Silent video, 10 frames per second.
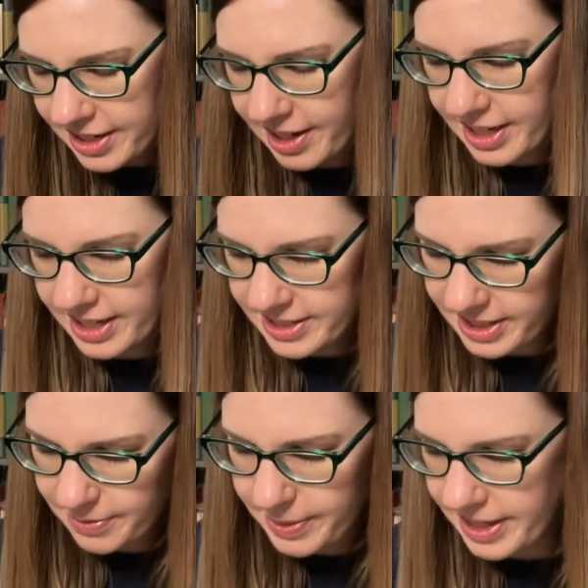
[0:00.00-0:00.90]
Like, is it
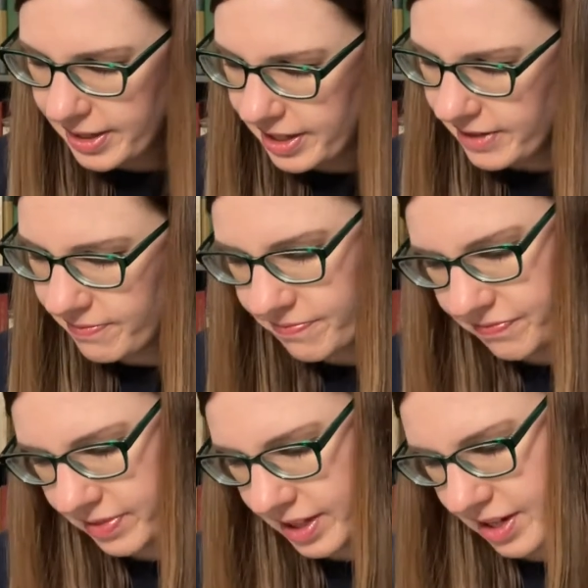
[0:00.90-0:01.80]
going to be,
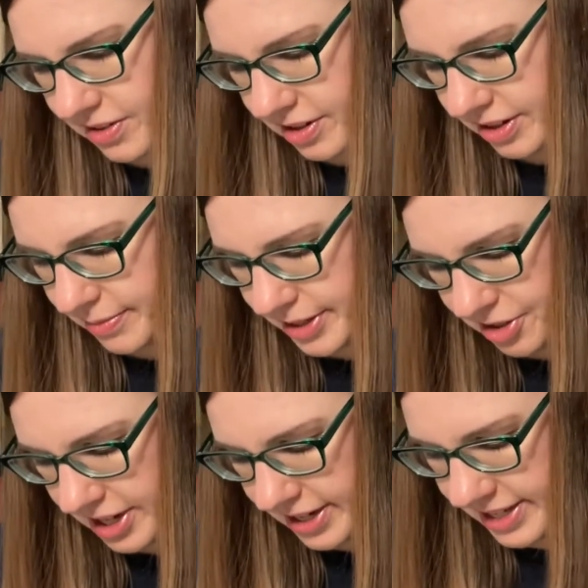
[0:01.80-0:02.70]
are there going to be
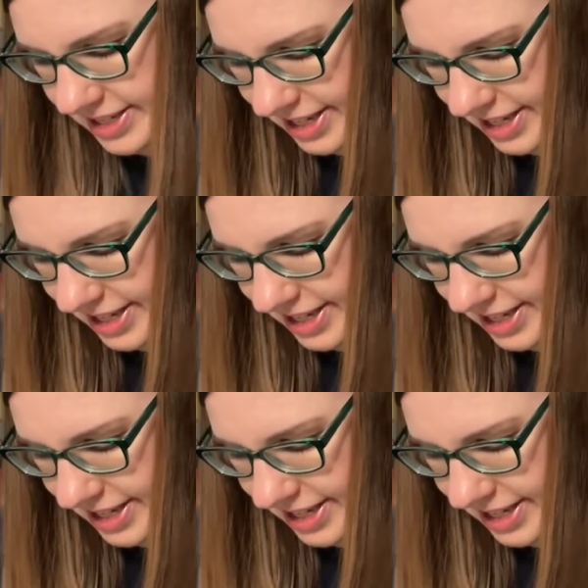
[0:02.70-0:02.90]
dragons?